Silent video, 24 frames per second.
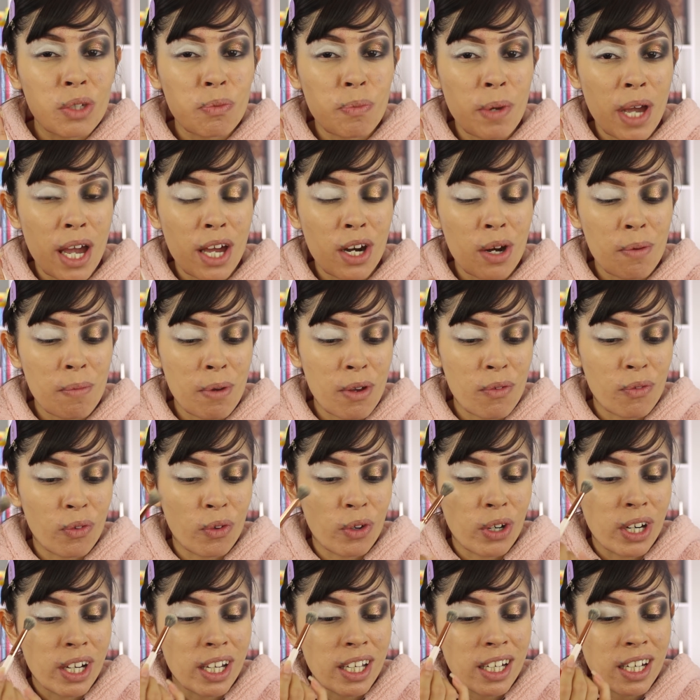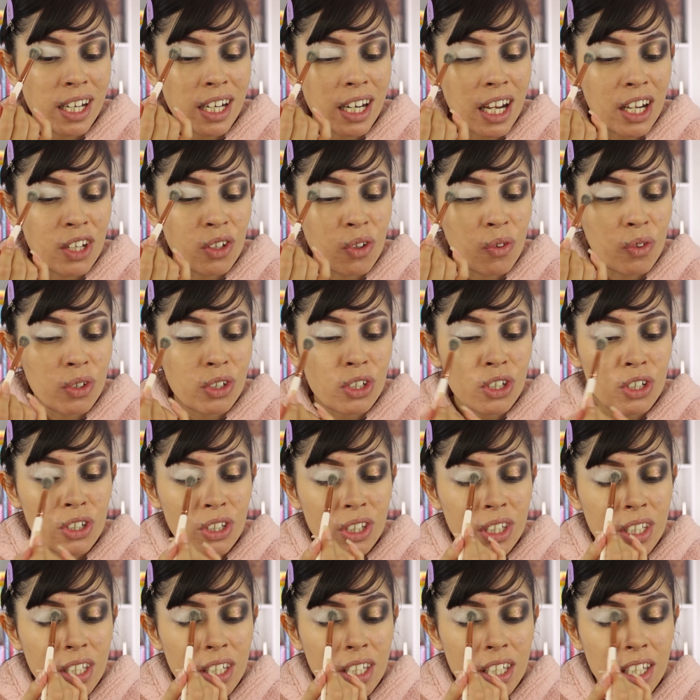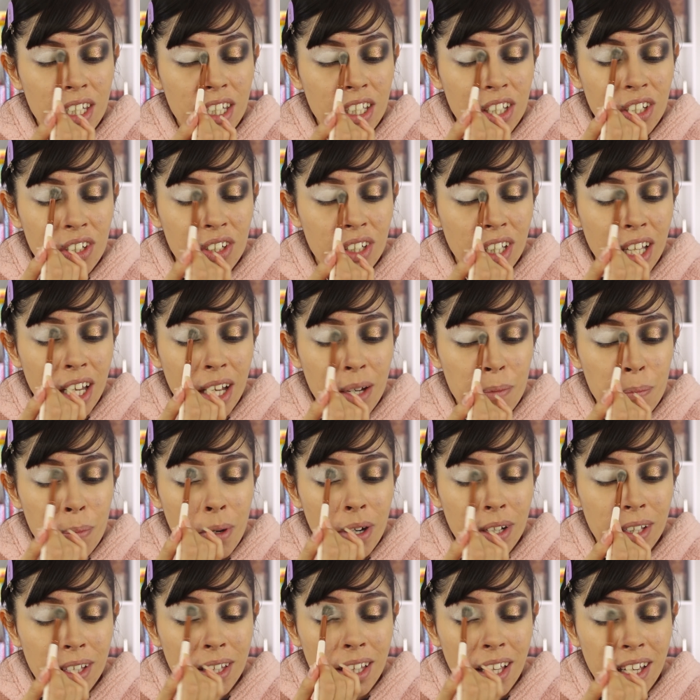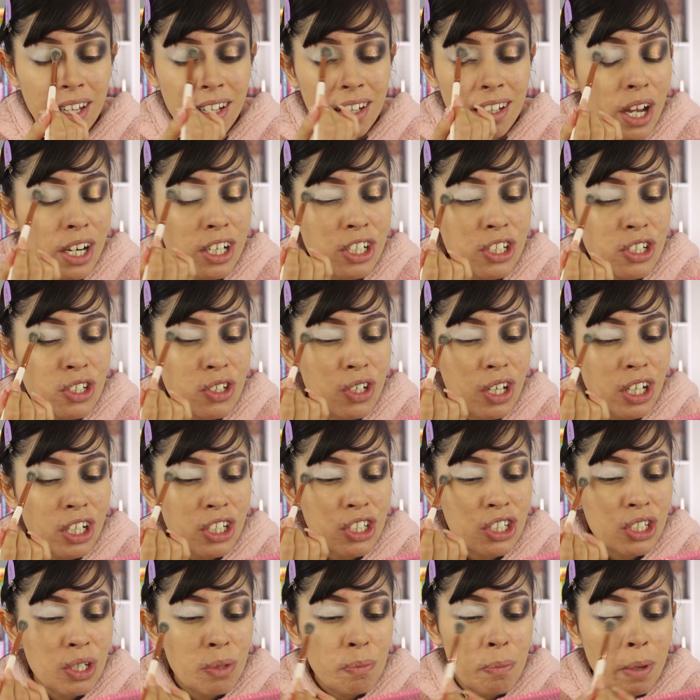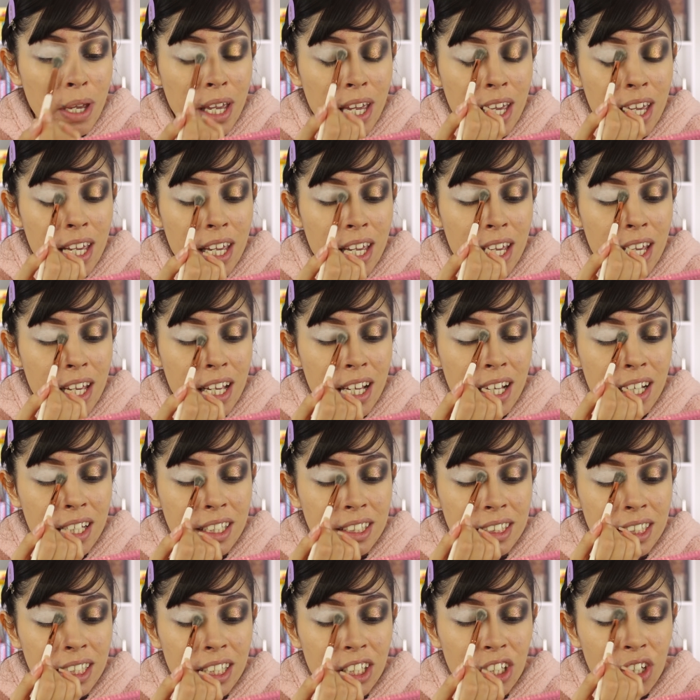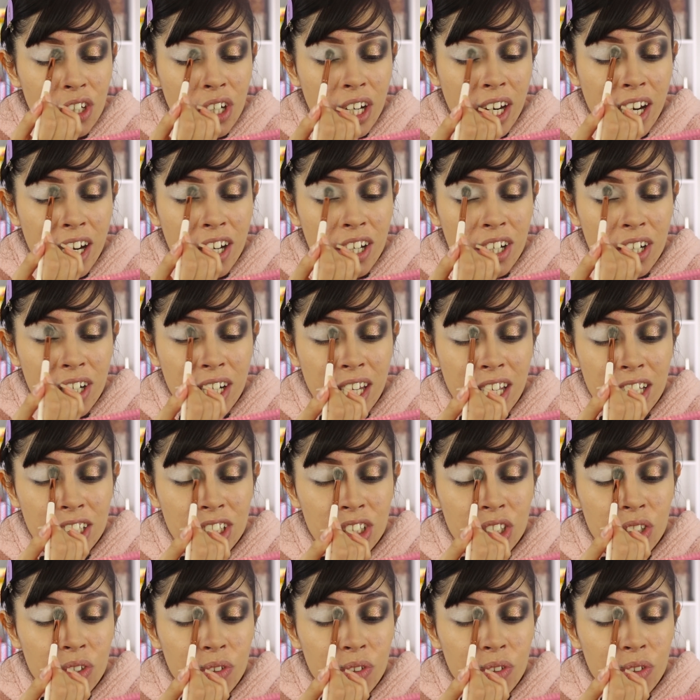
bad on my forehead. And I know what you're thinking. You're like, probably like, how did you cut your bangs? Your hair gets